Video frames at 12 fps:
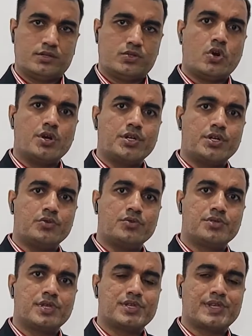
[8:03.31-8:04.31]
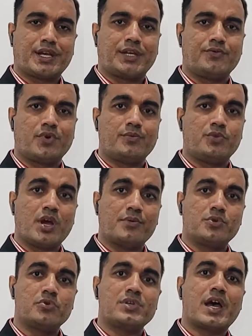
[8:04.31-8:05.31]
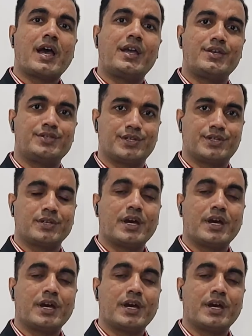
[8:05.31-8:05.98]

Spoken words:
don't use second form. You have to use ing.